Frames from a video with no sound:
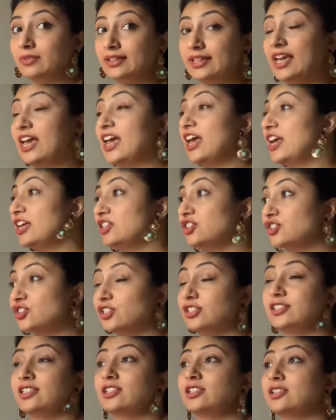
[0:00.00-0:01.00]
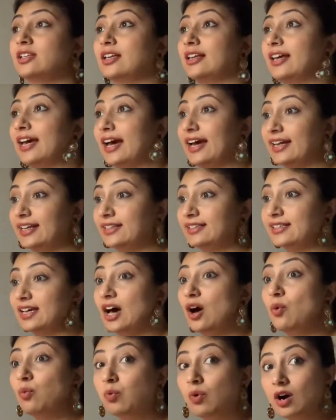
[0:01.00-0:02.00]
The angels and guides
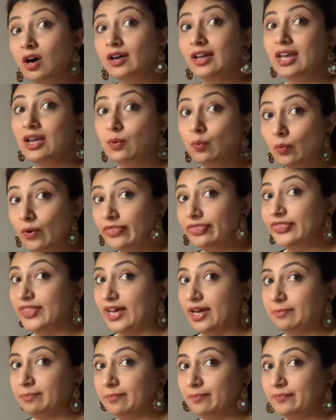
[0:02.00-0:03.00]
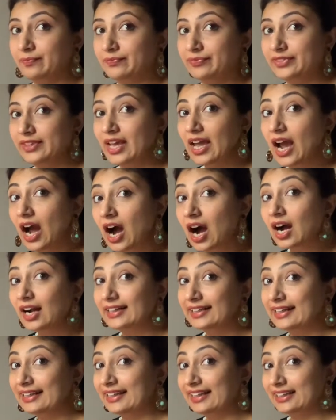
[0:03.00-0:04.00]
are working with them. They are
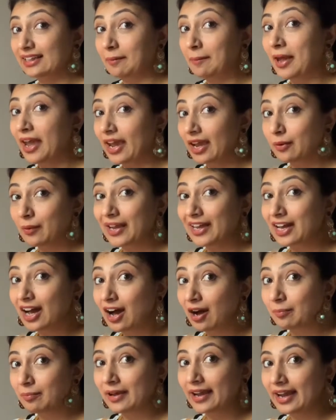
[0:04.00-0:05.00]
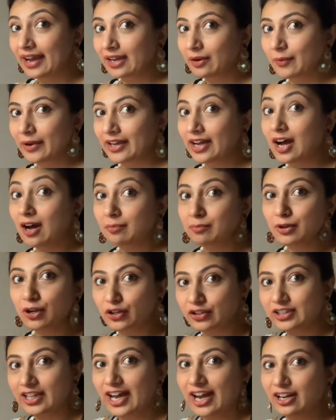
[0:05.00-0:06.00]
telling them, hey, wake up,
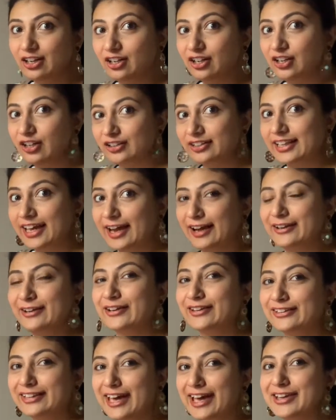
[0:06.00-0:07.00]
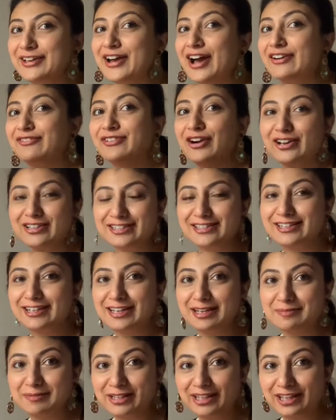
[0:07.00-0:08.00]
look there, look there, look there. You have constantly
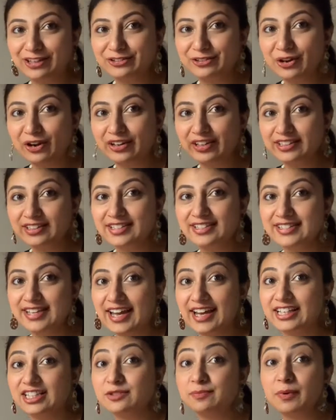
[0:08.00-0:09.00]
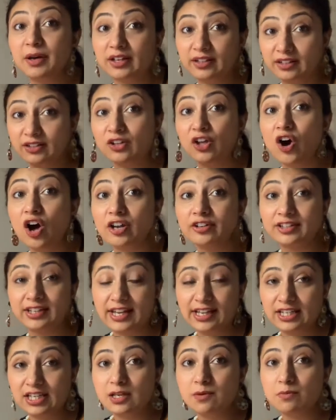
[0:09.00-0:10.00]
been ignoring the signs, but not
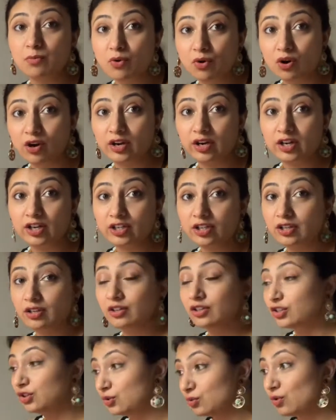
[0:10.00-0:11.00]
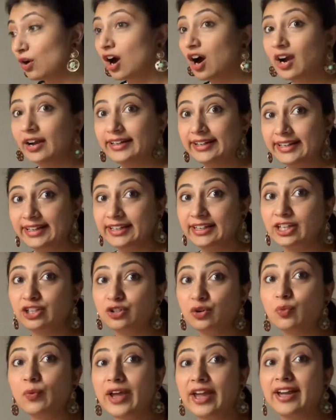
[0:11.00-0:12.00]
anymore. You are needed to
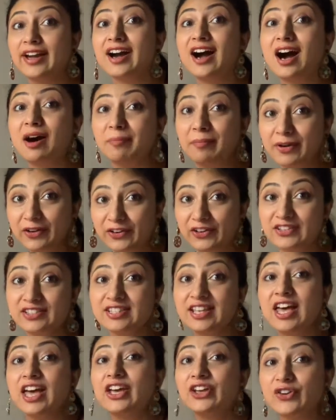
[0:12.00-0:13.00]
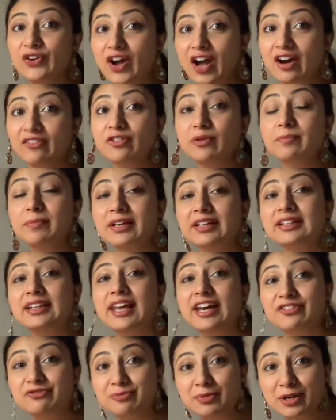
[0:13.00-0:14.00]
wake up, because you have a bigger
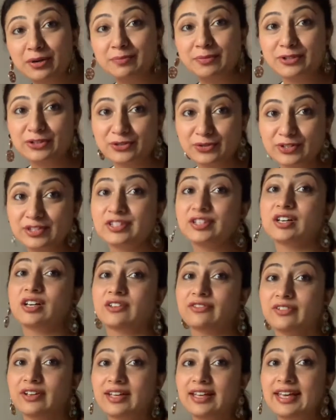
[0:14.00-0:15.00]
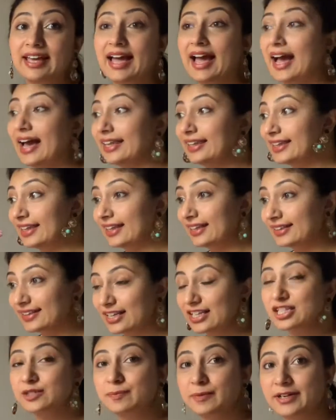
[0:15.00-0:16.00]
life purpose to serve. And
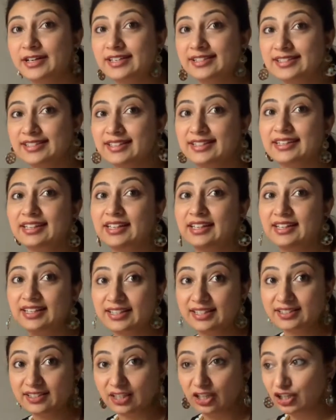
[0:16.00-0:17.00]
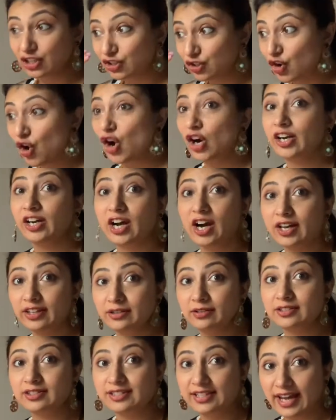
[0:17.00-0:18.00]
this person is your
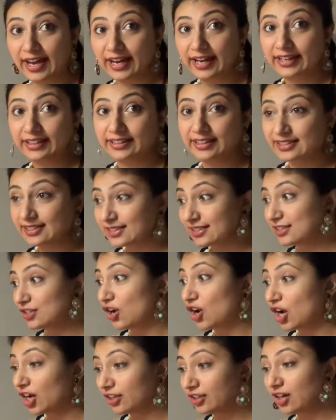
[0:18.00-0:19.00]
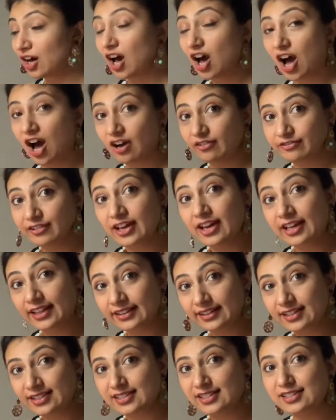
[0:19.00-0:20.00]
other side. This is your other half.
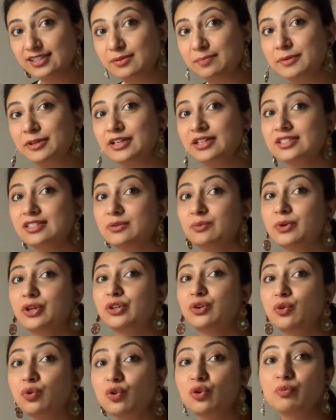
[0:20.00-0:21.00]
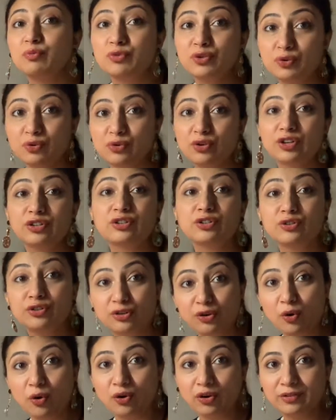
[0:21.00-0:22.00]
This is the person with whom you could
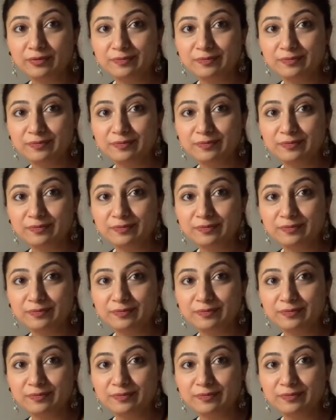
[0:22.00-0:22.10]
grow.